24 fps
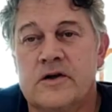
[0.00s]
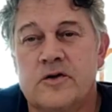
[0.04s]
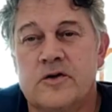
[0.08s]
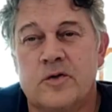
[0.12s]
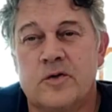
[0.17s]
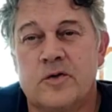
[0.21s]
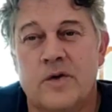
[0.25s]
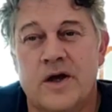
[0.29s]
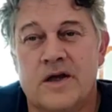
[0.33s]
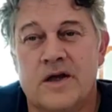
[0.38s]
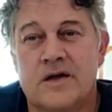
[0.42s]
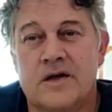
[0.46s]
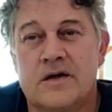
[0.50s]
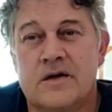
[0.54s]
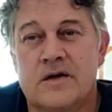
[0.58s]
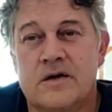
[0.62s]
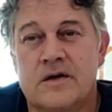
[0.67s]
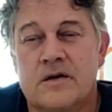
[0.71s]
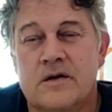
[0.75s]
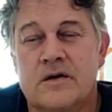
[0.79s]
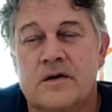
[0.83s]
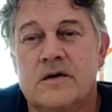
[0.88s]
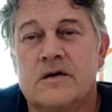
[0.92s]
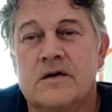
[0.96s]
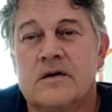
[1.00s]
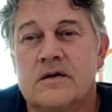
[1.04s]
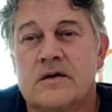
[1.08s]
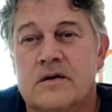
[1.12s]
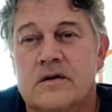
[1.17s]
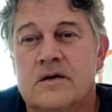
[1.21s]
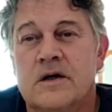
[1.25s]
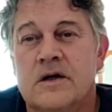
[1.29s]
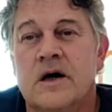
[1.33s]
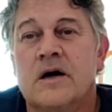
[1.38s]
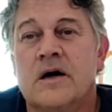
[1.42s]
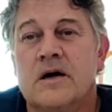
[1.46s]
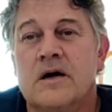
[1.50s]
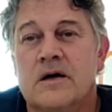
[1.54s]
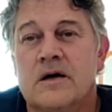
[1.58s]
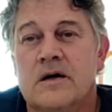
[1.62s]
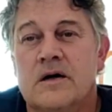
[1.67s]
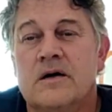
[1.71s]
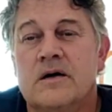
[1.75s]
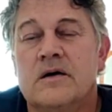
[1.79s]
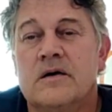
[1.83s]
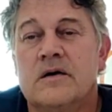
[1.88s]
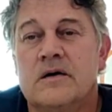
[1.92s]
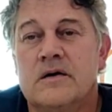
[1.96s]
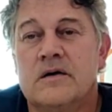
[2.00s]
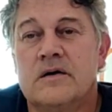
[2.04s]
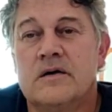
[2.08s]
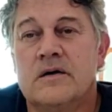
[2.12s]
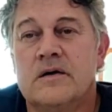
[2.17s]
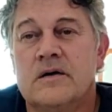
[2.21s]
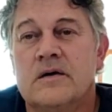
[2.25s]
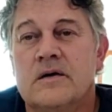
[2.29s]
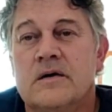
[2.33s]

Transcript: the Twi. Cocky the Twi. Yeah. Now, I just want